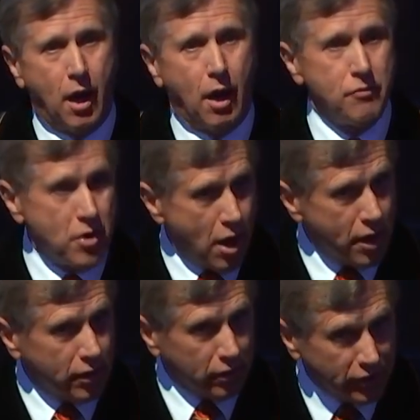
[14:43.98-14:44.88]
of
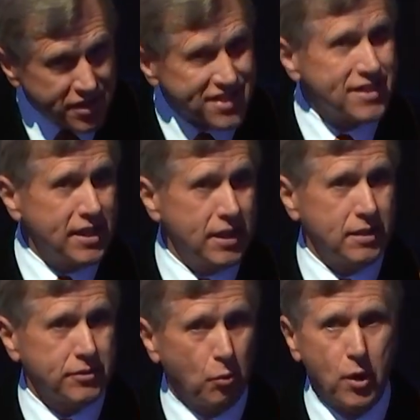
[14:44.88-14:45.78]
not
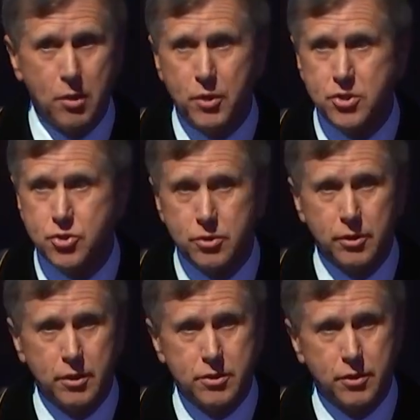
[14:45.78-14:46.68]
listening the way we
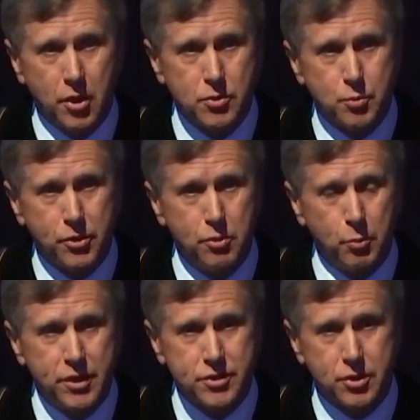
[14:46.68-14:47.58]
should to those with whom
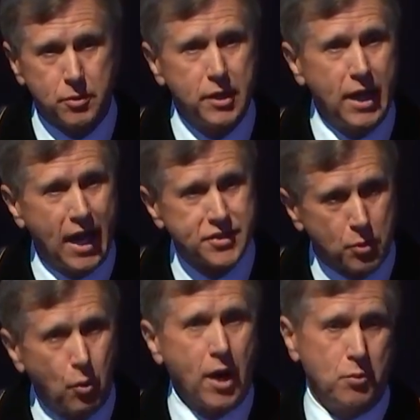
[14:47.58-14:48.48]
we disagree as the
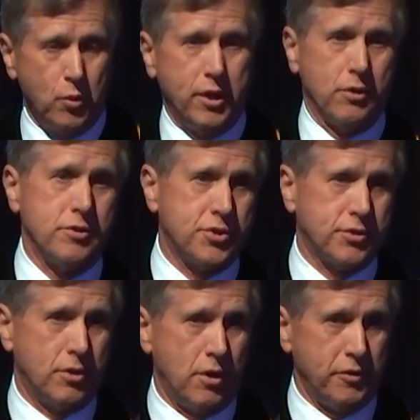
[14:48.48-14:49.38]
right wingers
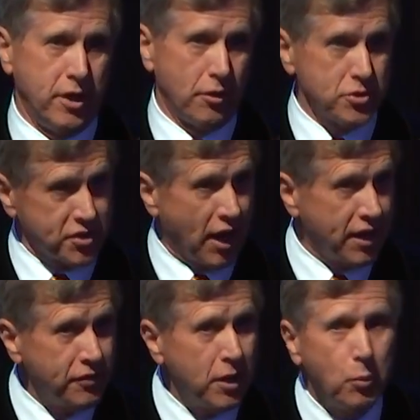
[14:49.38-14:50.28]
on the other side.
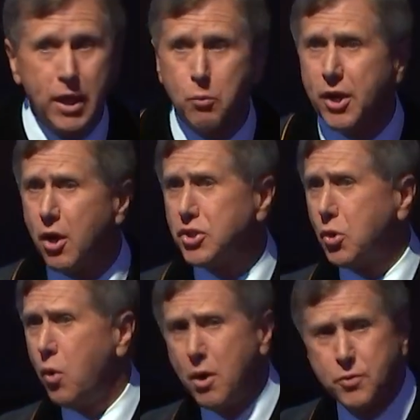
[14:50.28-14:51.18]
And then he went on to
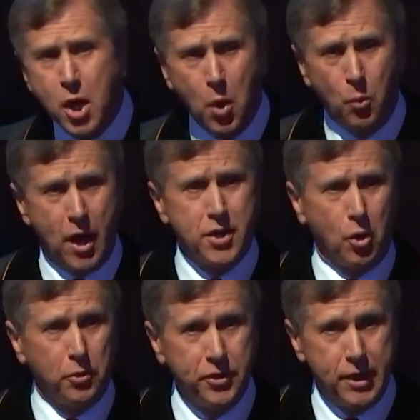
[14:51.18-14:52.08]
quote
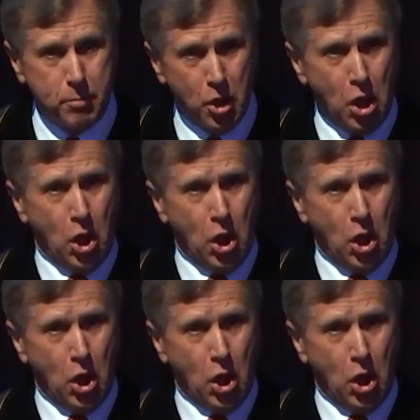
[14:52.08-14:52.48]
Reinhold Niebuhr,